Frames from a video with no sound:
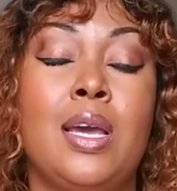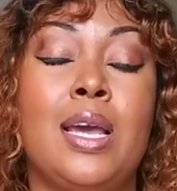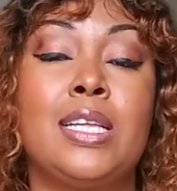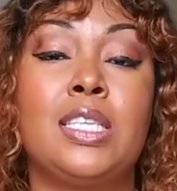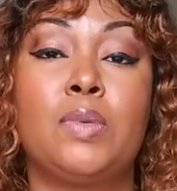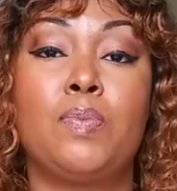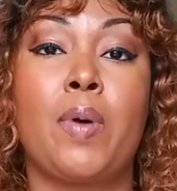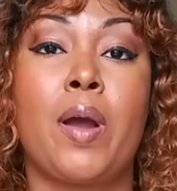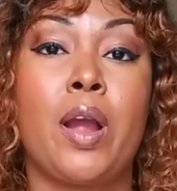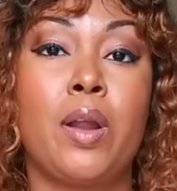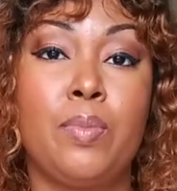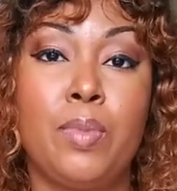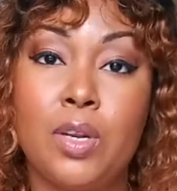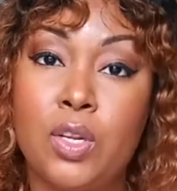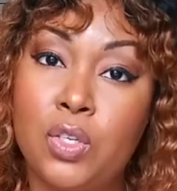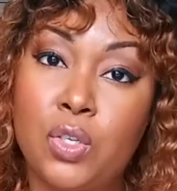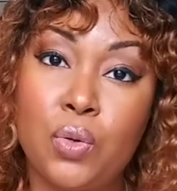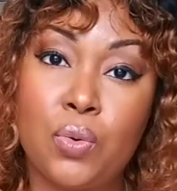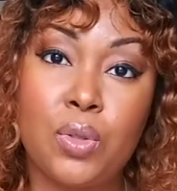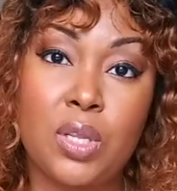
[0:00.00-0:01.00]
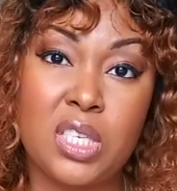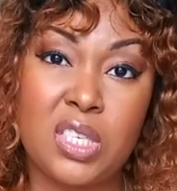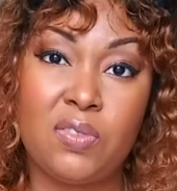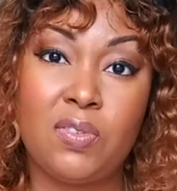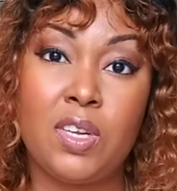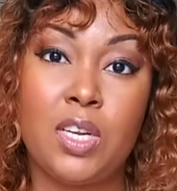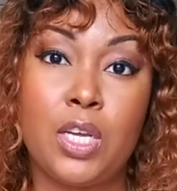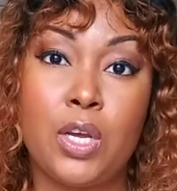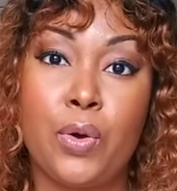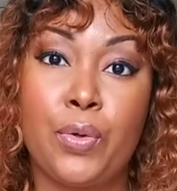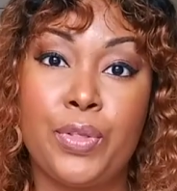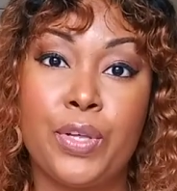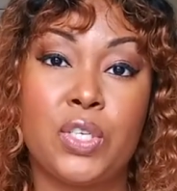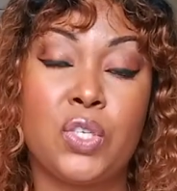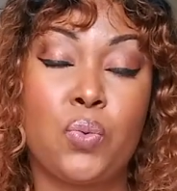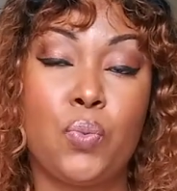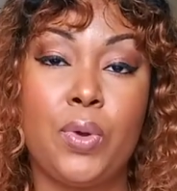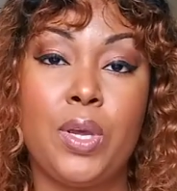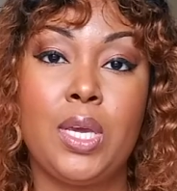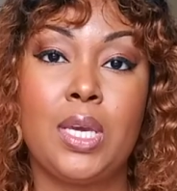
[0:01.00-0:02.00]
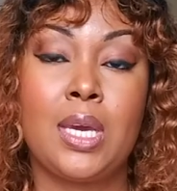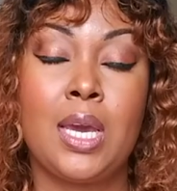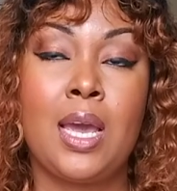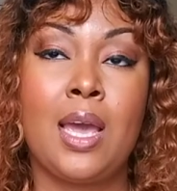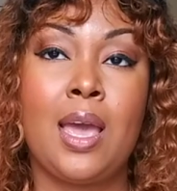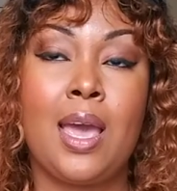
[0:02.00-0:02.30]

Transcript: inspired me to do this video this week.